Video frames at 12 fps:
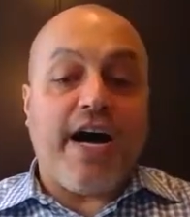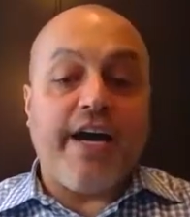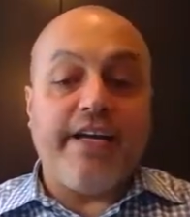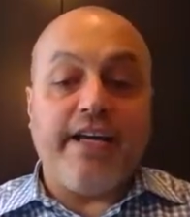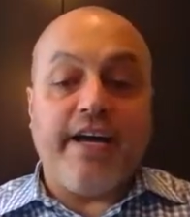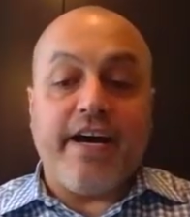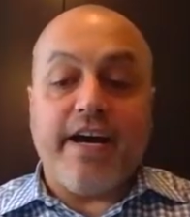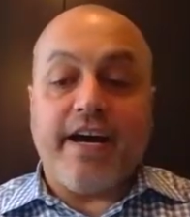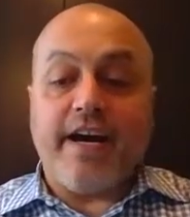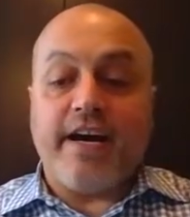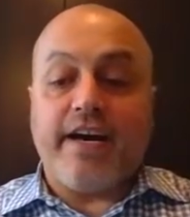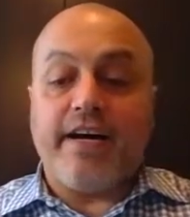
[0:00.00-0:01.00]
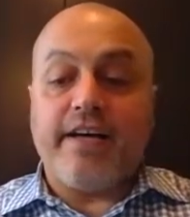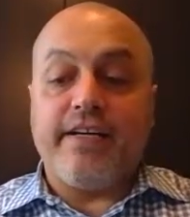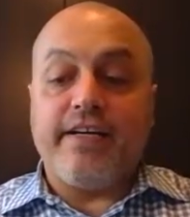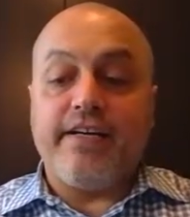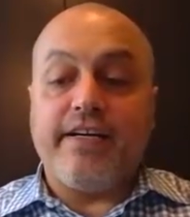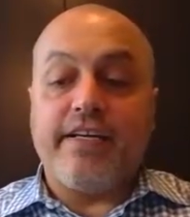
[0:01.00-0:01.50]
I
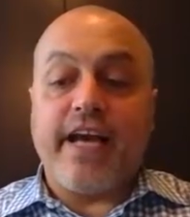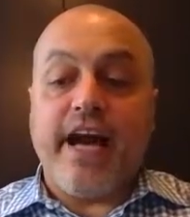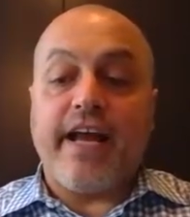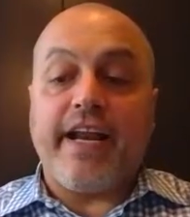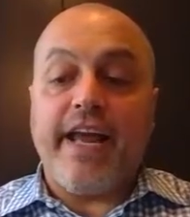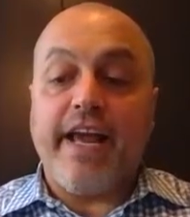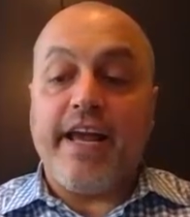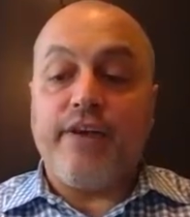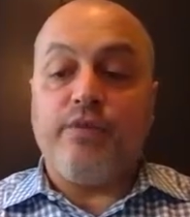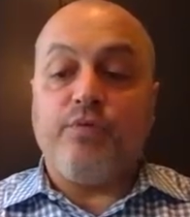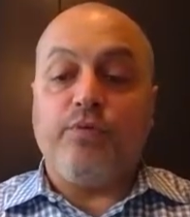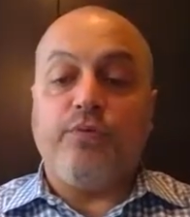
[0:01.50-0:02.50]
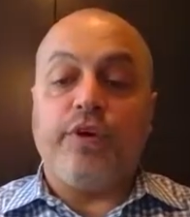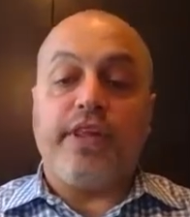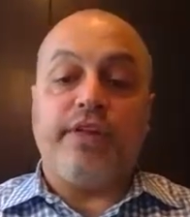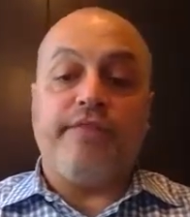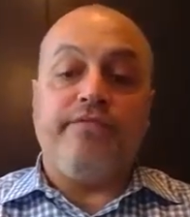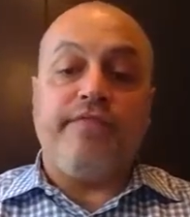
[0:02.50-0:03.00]
got hit
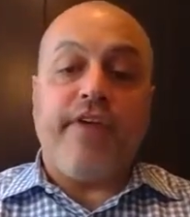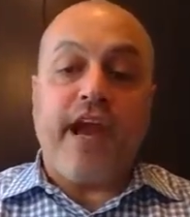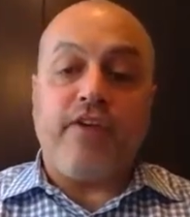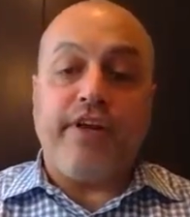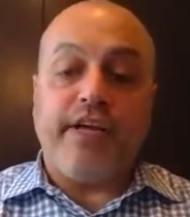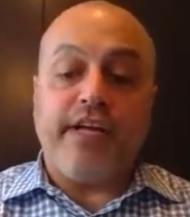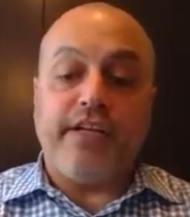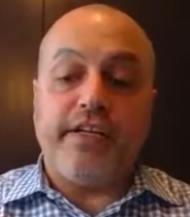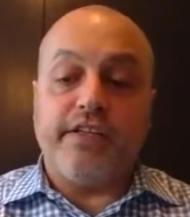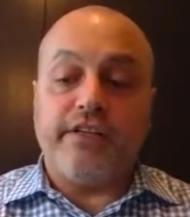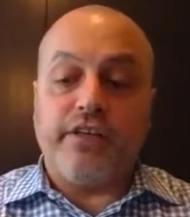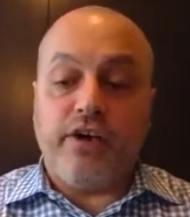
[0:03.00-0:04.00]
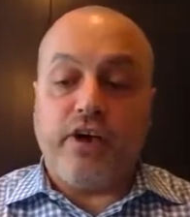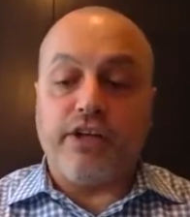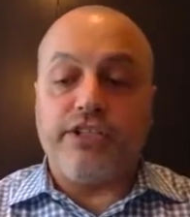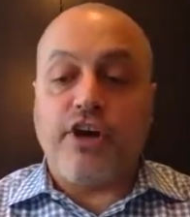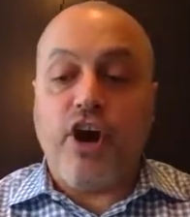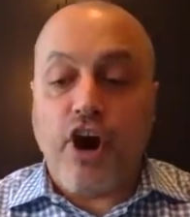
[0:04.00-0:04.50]
with a very
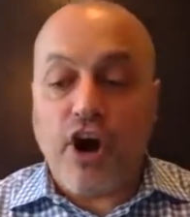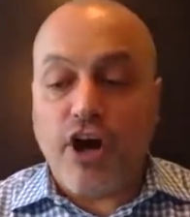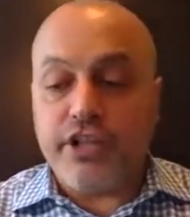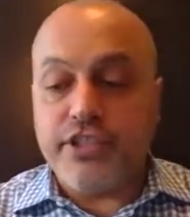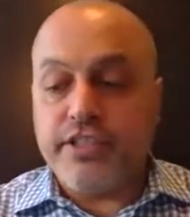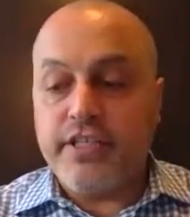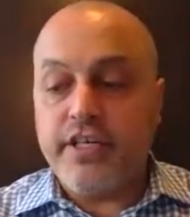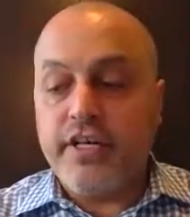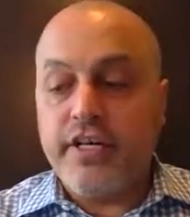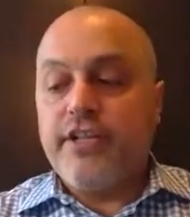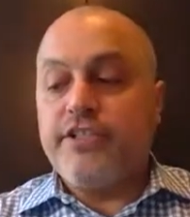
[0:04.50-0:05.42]
large cost.